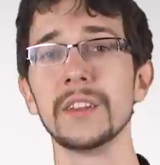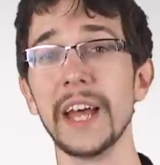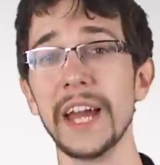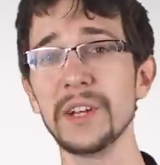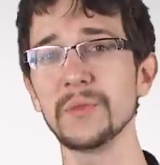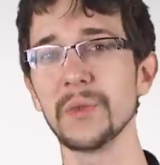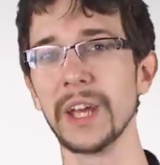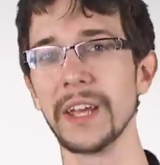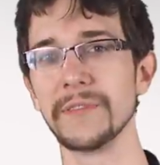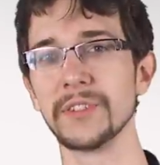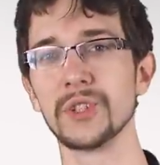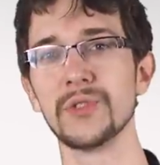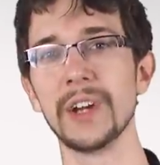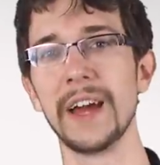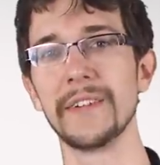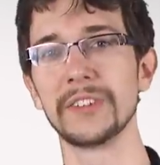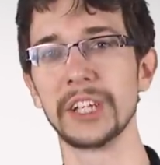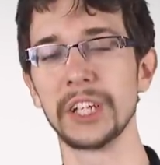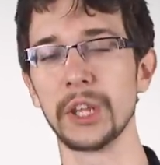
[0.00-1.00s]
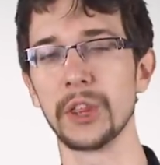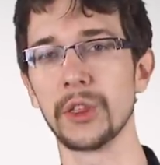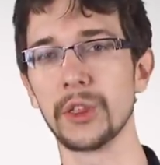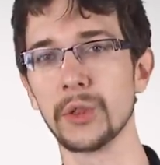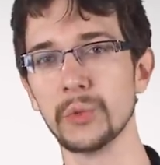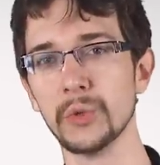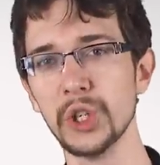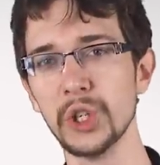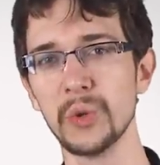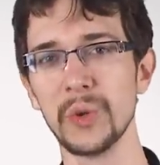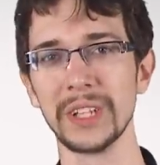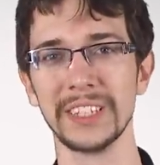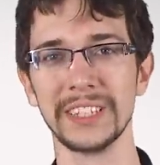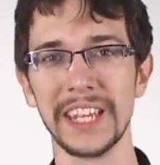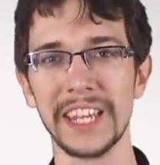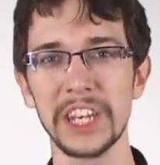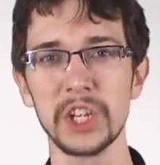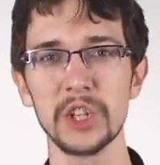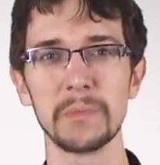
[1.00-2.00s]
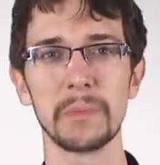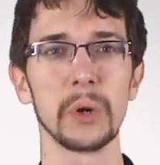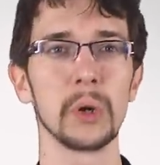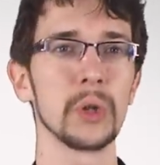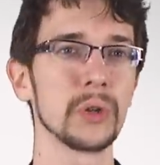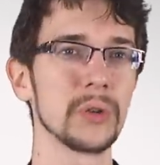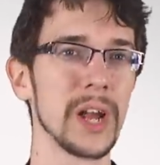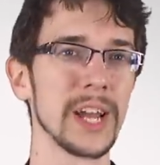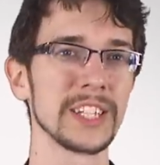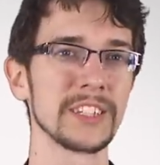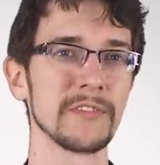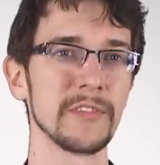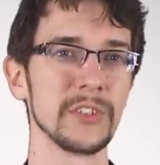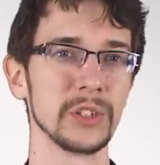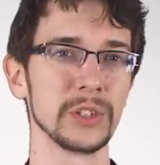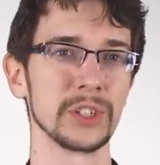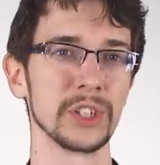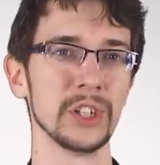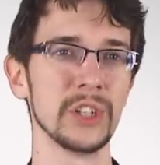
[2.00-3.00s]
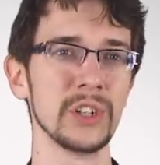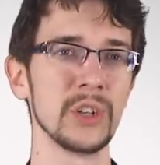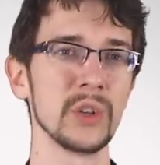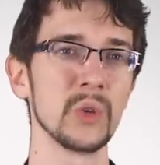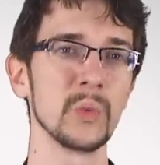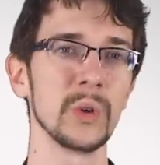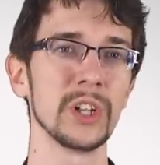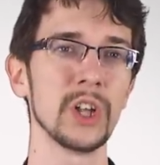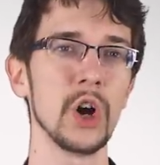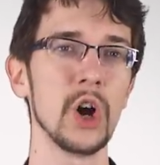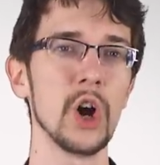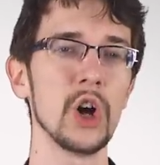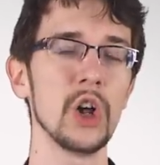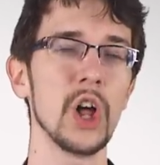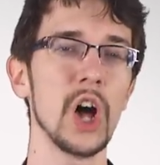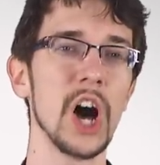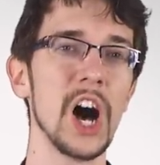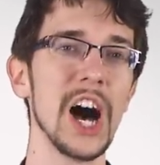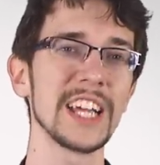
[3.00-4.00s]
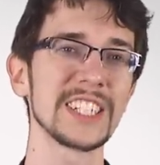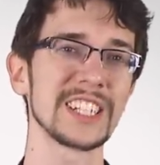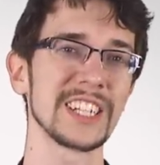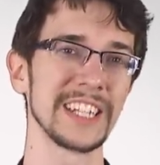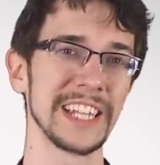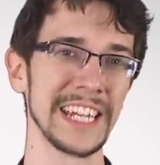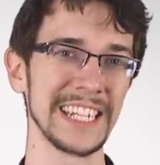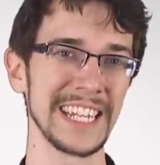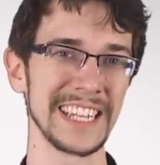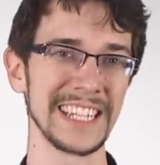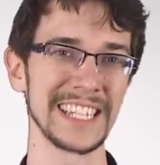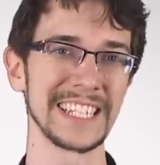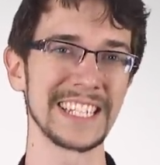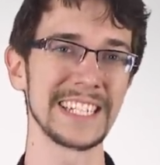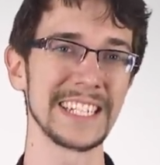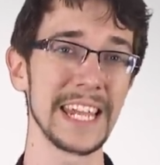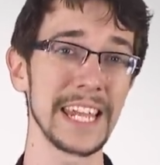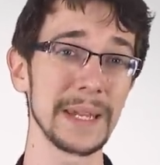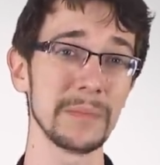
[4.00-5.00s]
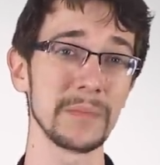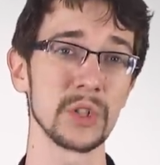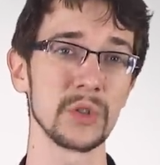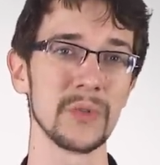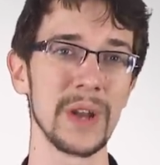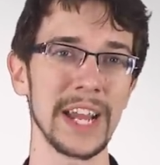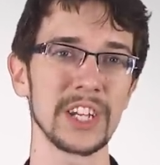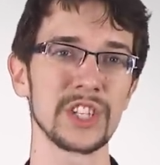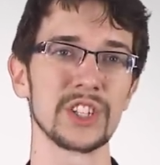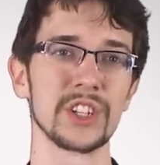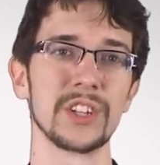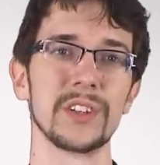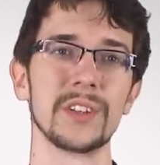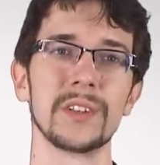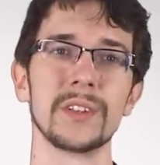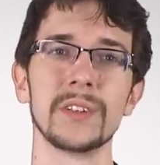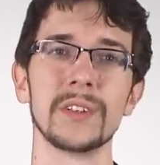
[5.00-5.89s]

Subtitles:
Light waves traveling through a linear polarized filter will all oscillate in the same direction.